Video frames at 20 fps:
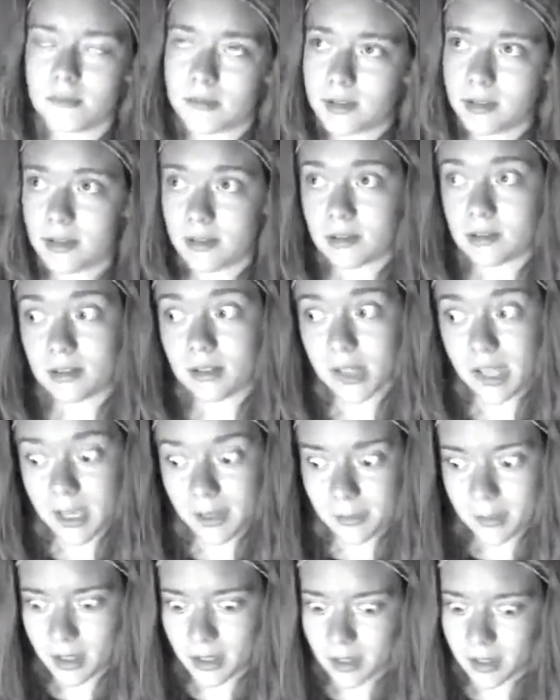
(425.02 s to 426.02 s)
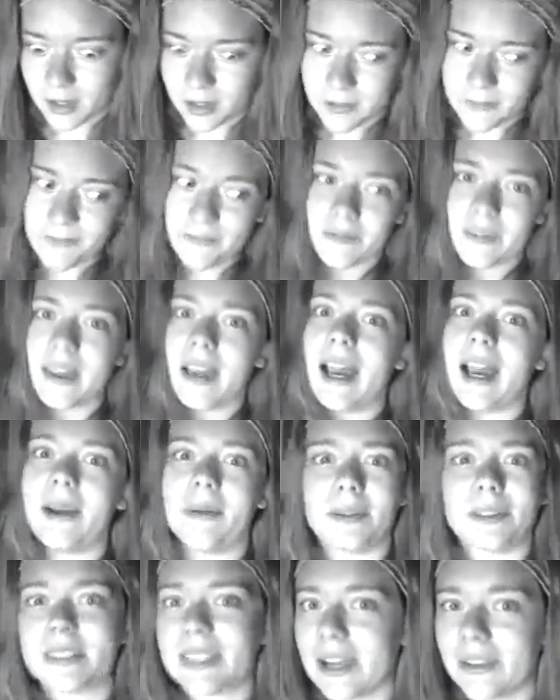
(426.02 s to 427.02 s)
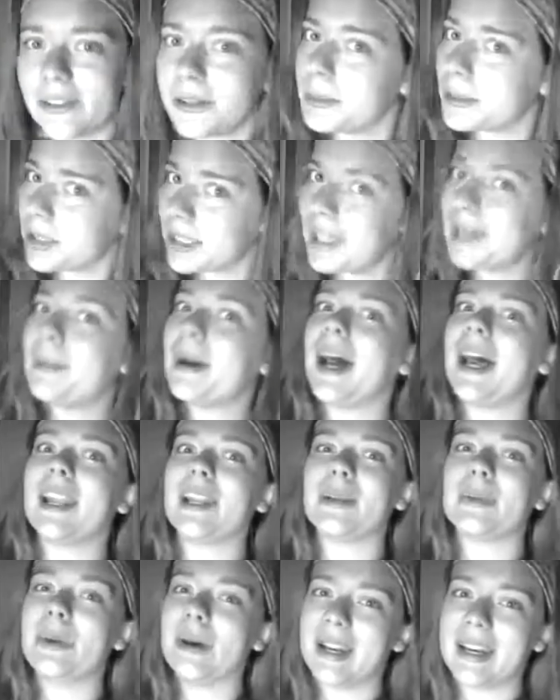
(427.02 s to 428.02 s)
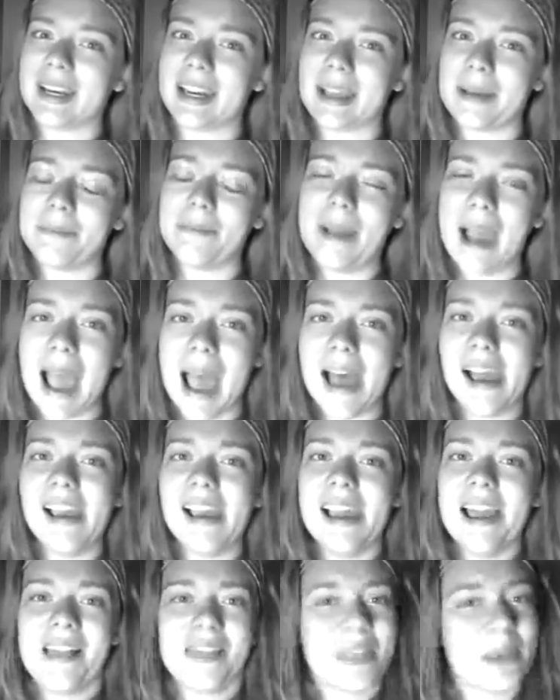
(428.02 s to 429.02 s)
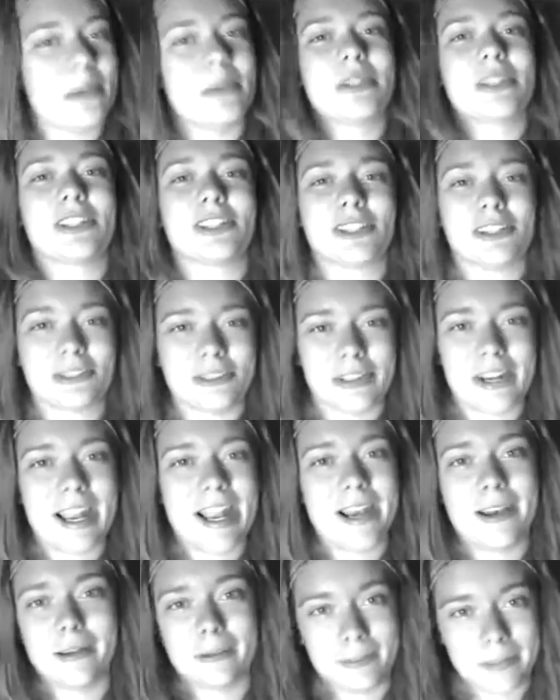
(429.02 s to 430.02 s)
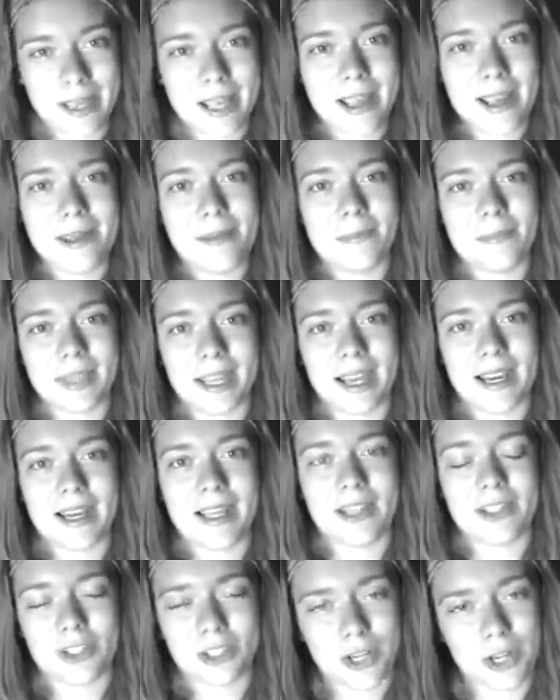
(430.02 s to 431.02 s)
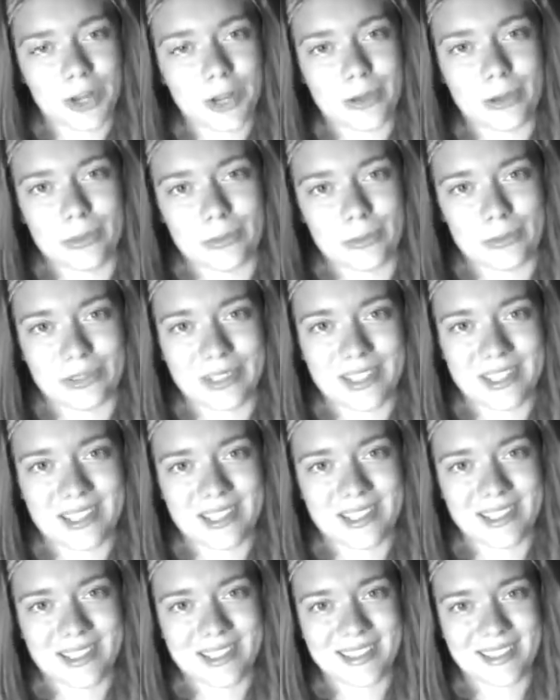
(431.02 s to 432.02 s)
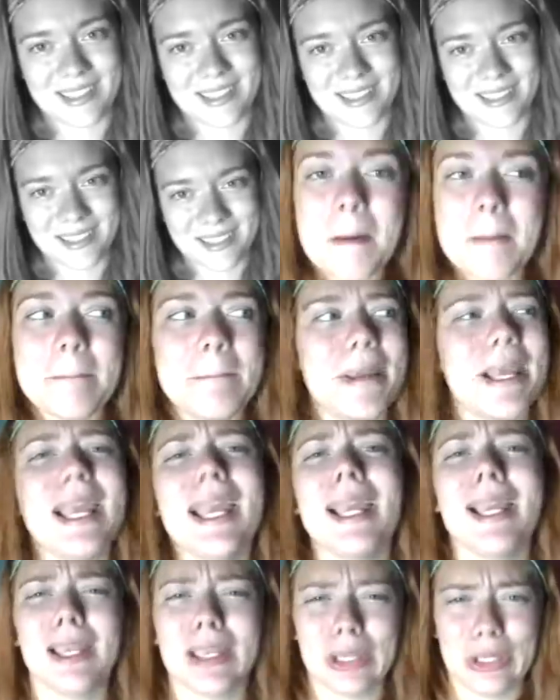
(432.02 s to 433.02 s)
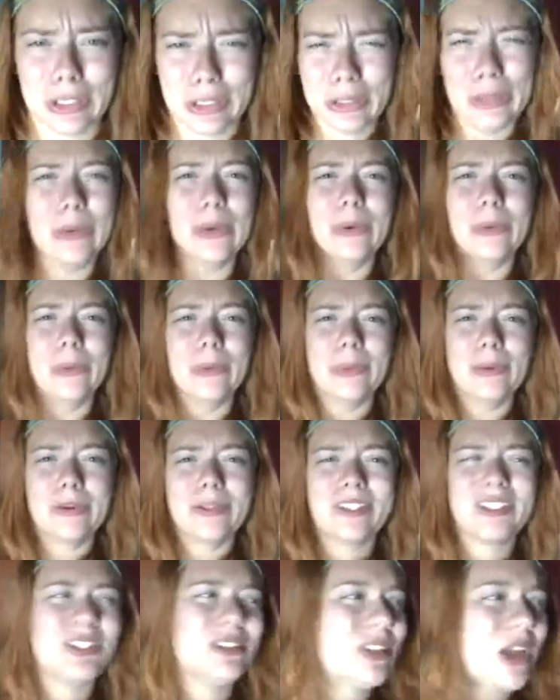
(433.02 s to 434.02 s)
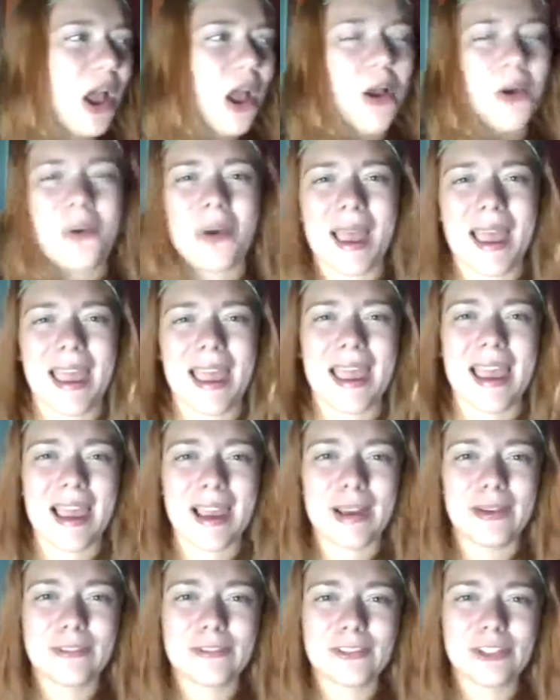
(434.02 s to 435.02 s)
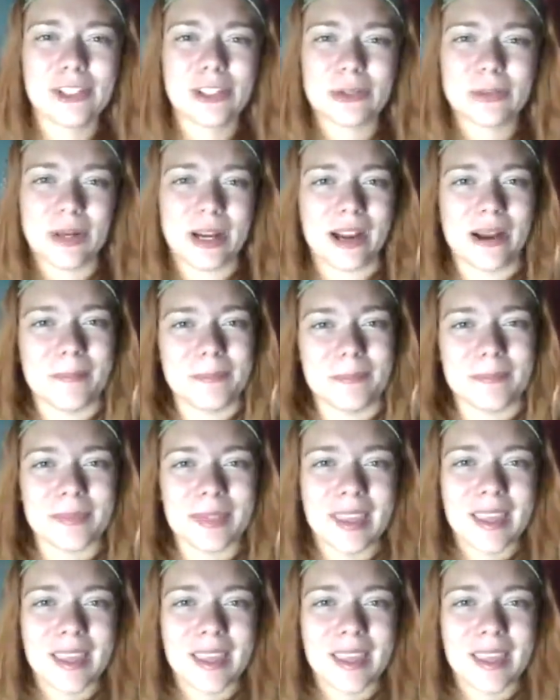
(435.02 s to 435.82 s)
Disclaimer. I was never bullied by anyone named Matt. That was just a random name that I chose. Be you. You don't have to